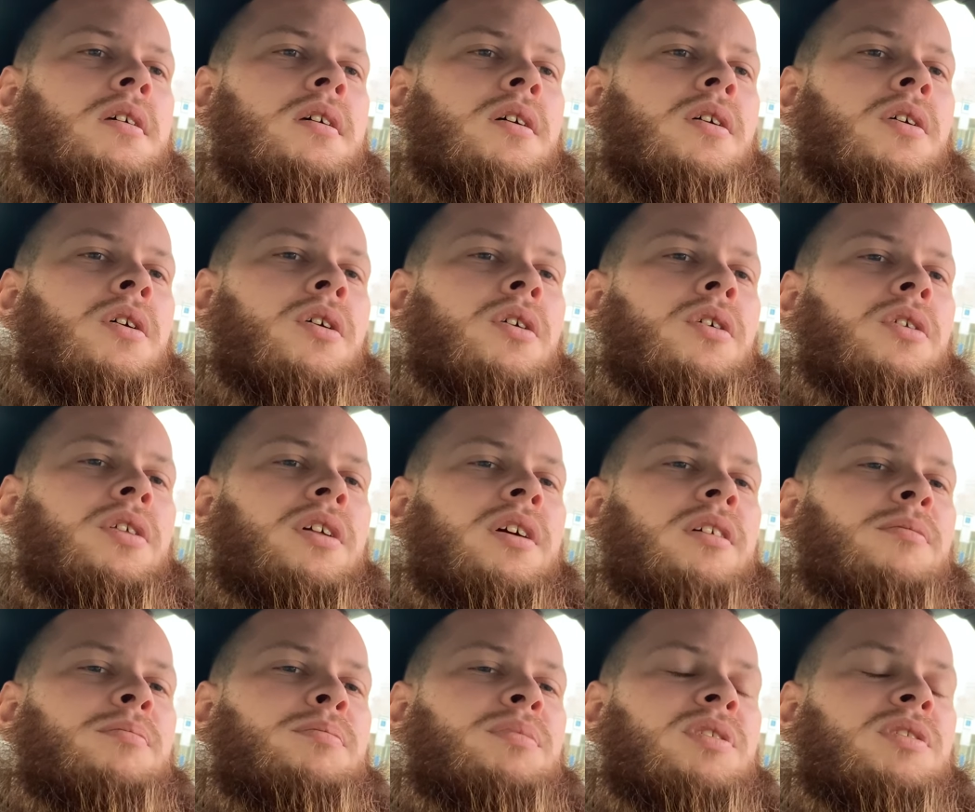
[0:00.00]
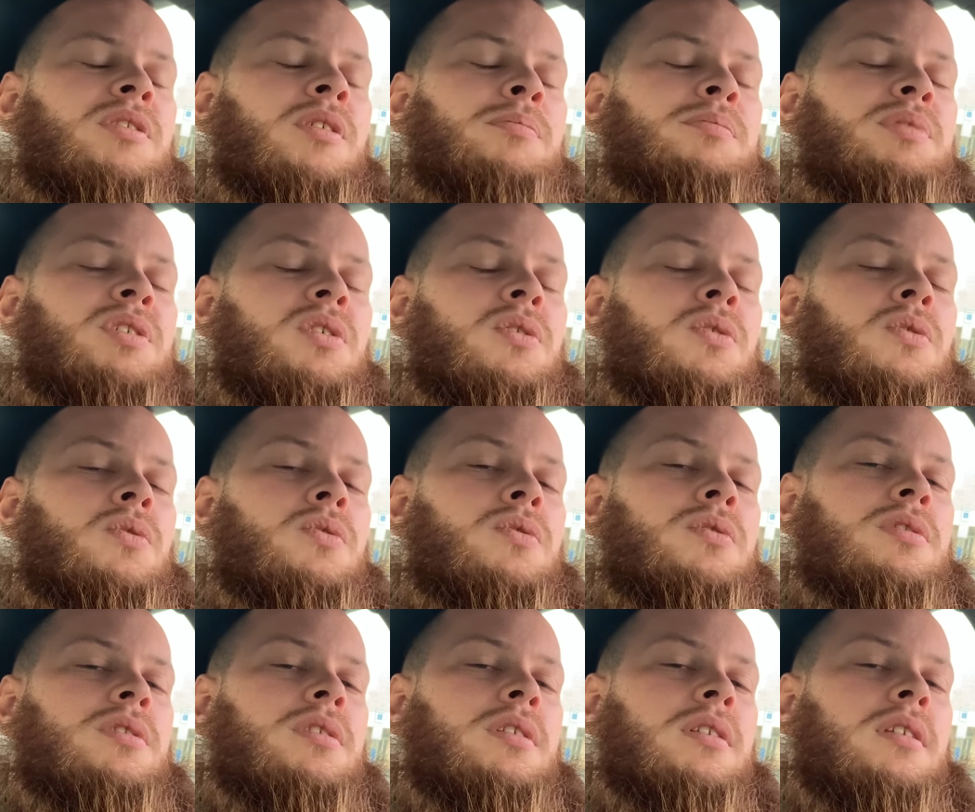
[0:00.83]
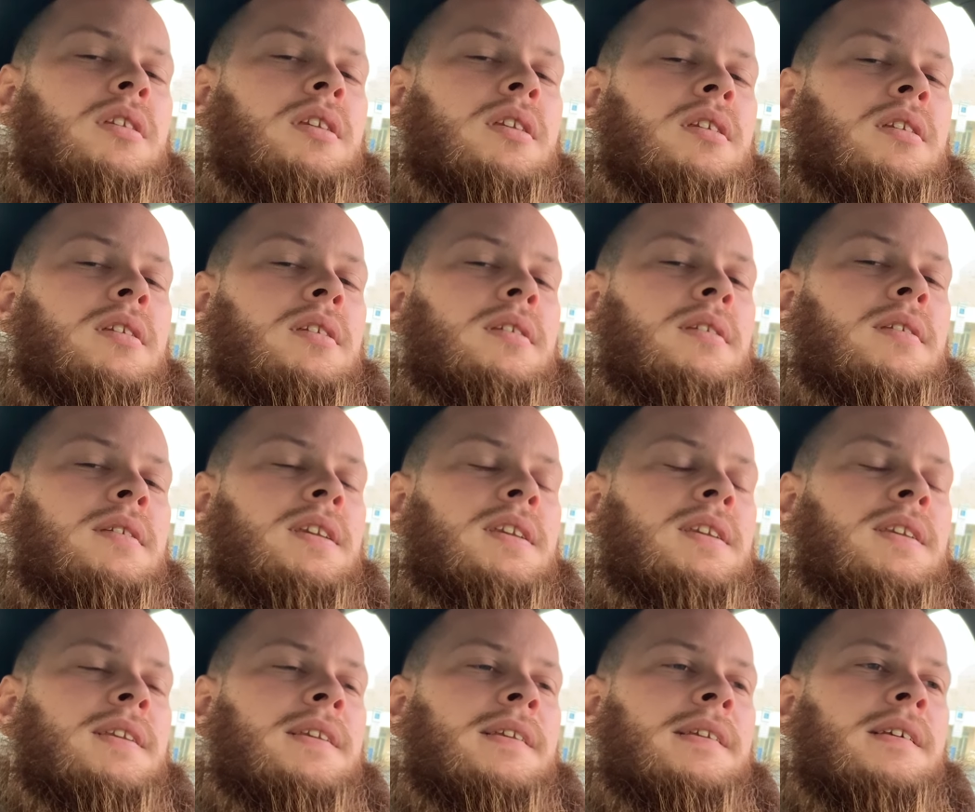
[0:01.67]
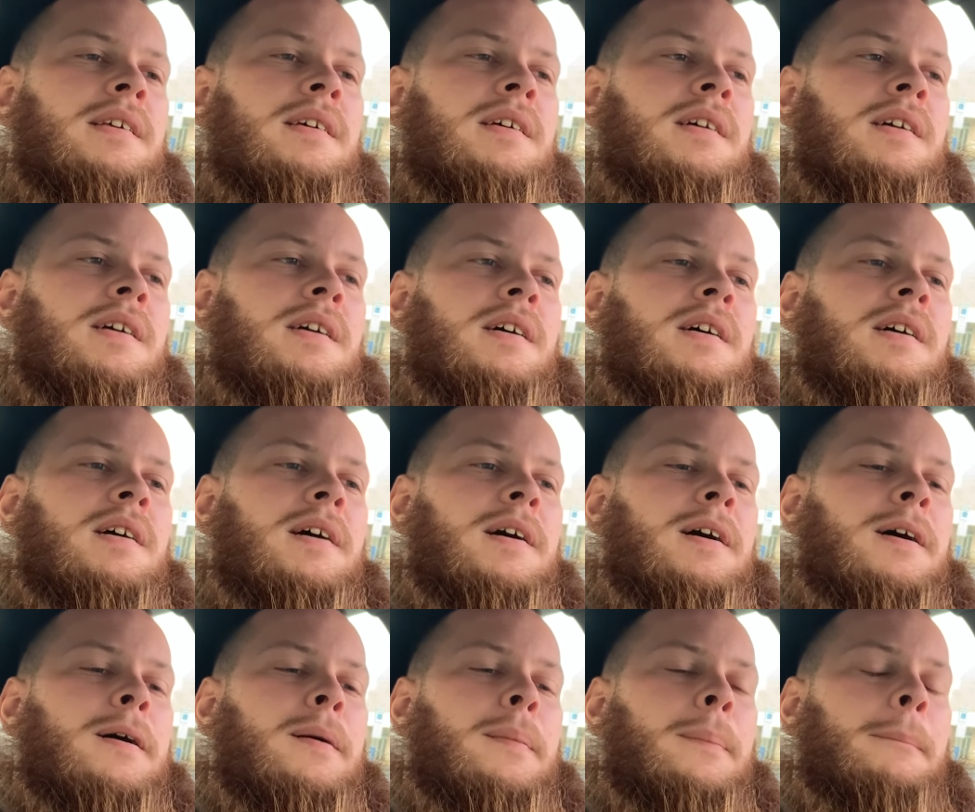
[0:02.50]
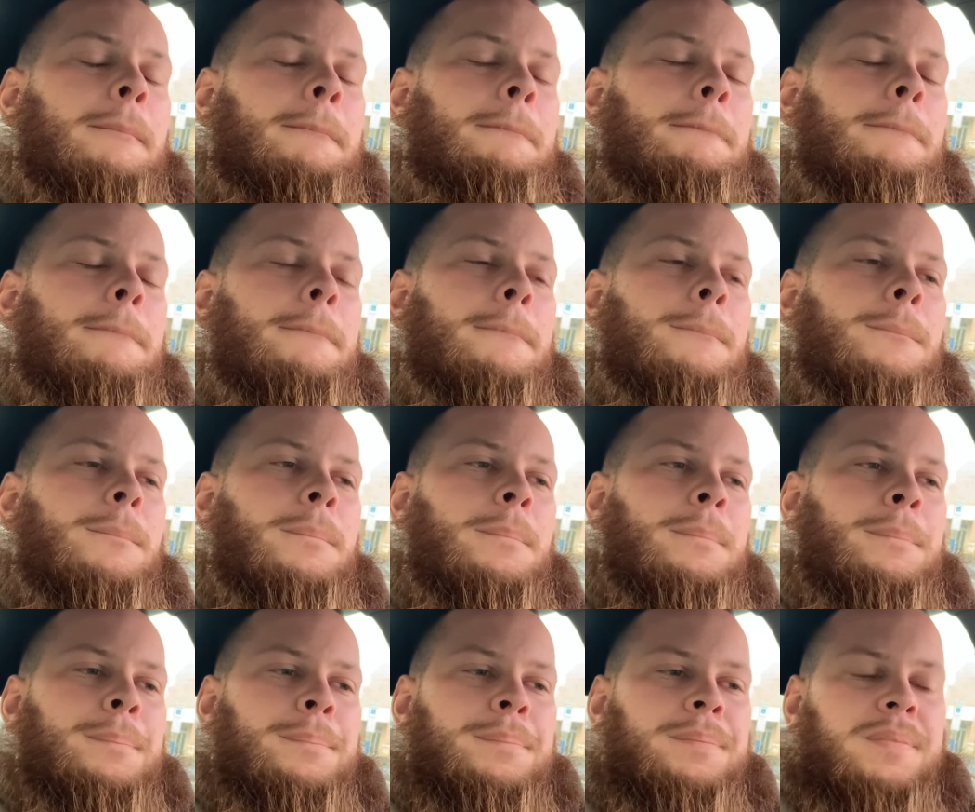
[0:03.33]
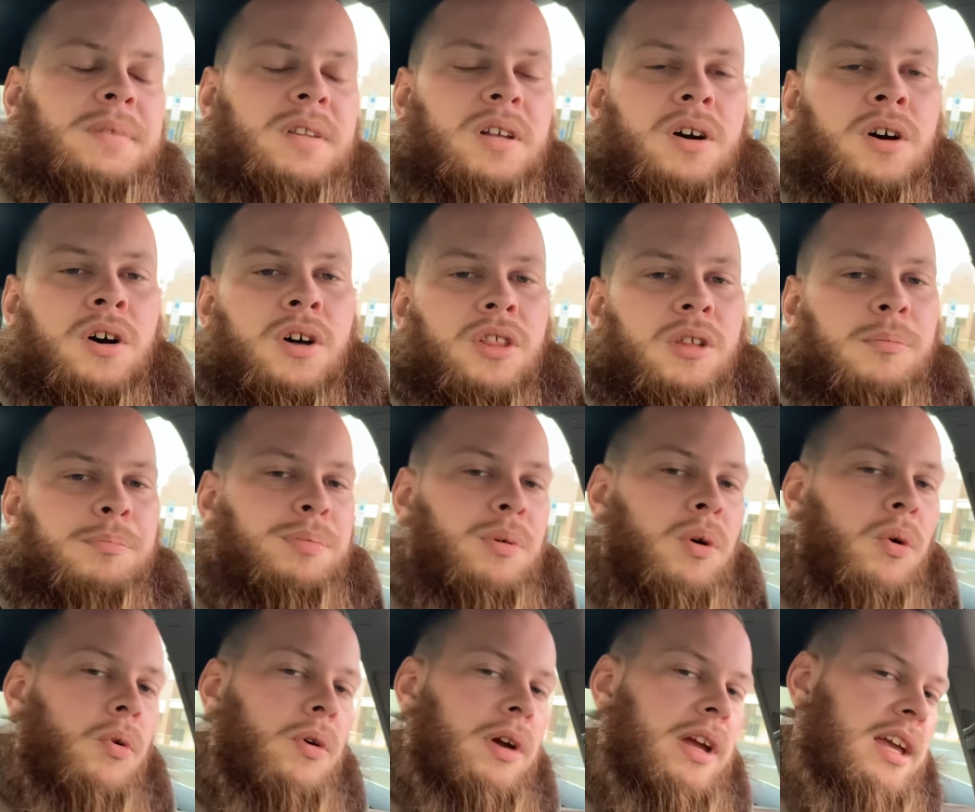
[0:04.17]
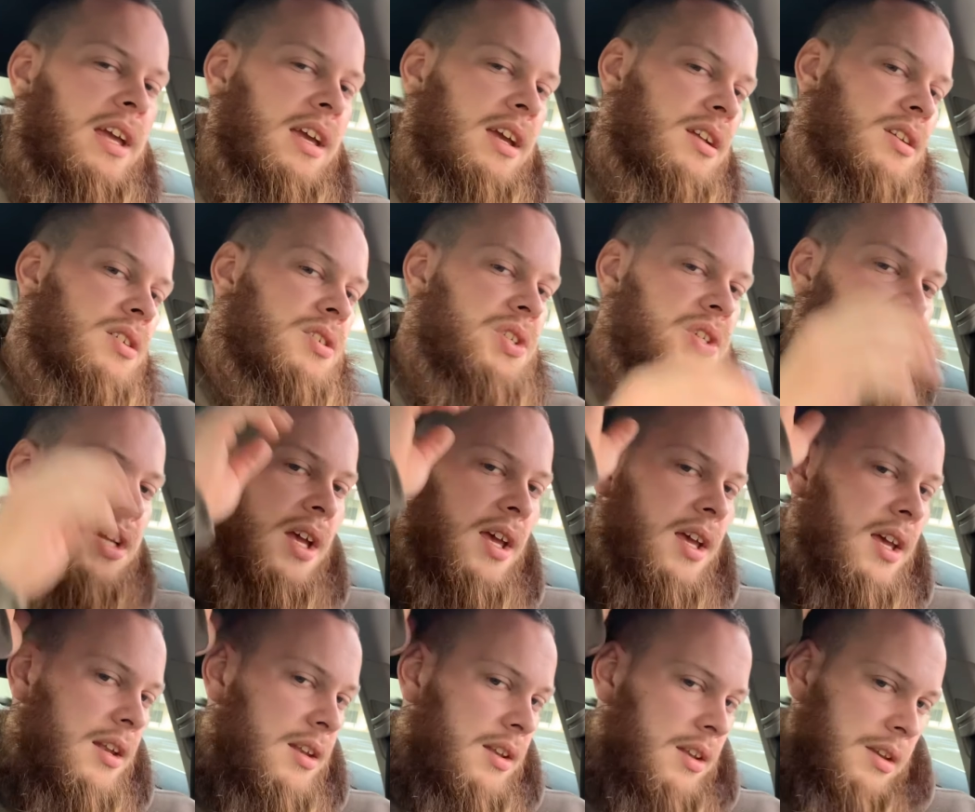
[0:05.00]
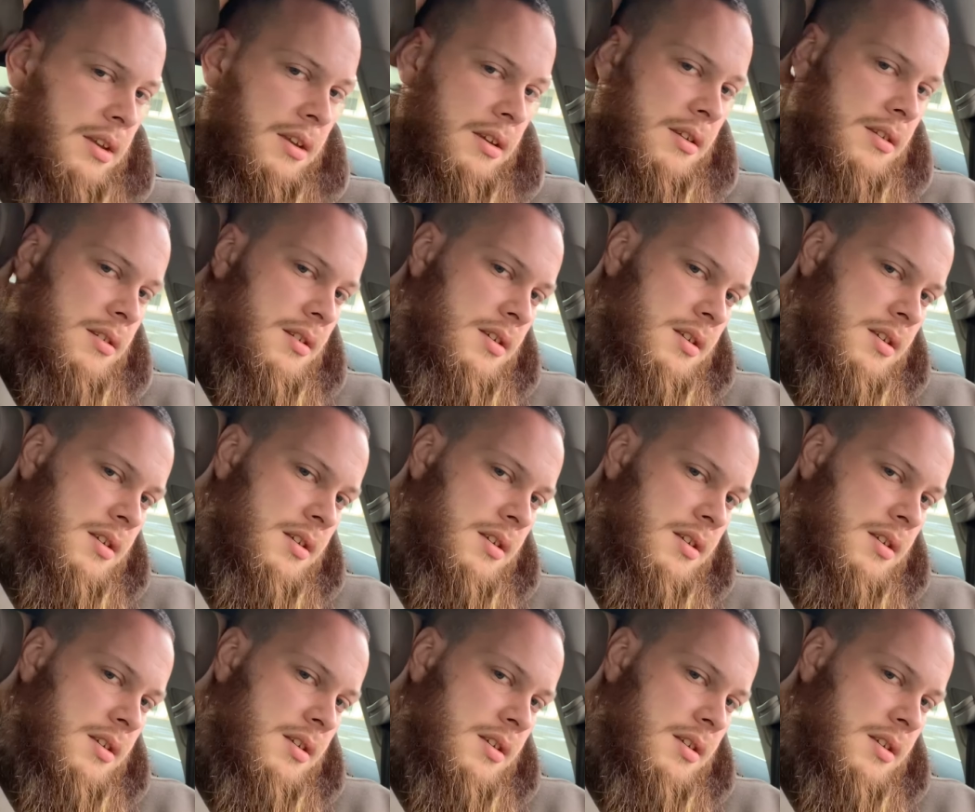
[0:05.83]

all the abuse and um, all the bullying and shit and